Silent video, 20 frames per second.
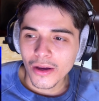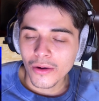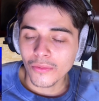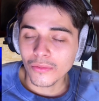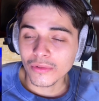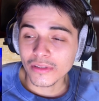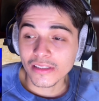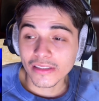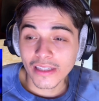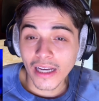
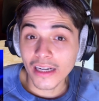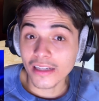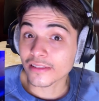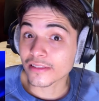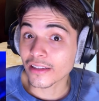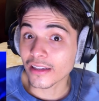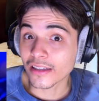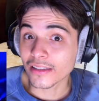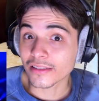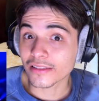or something. It's kinda
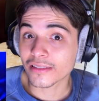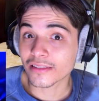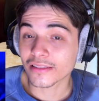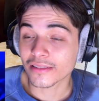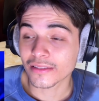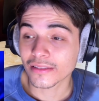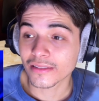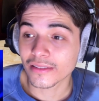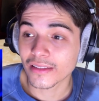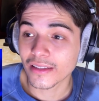sus.
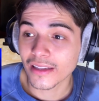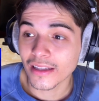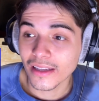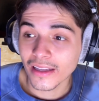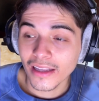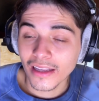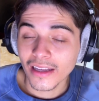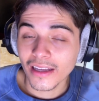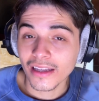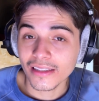
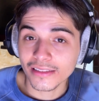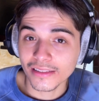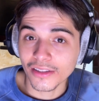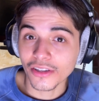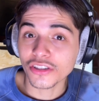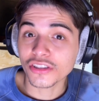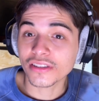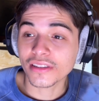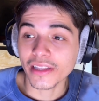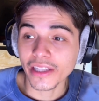Because
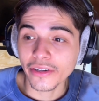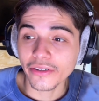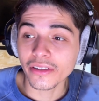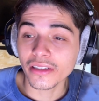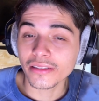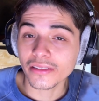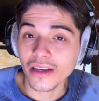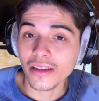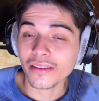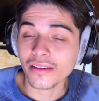there's
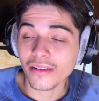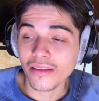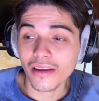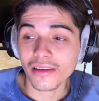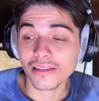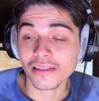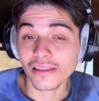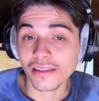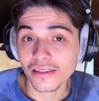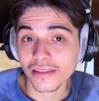theories out there that
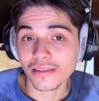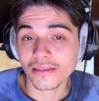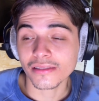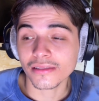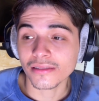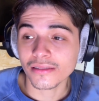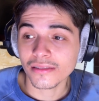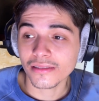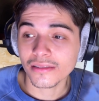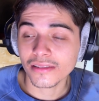she's
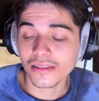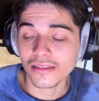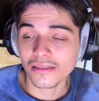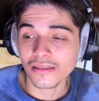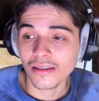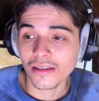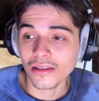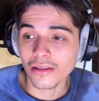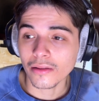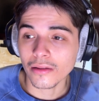she's in
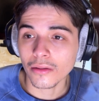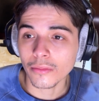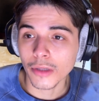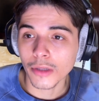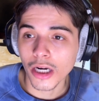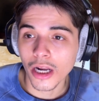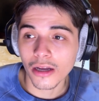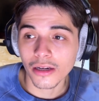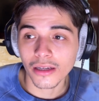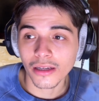the
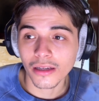Illuminati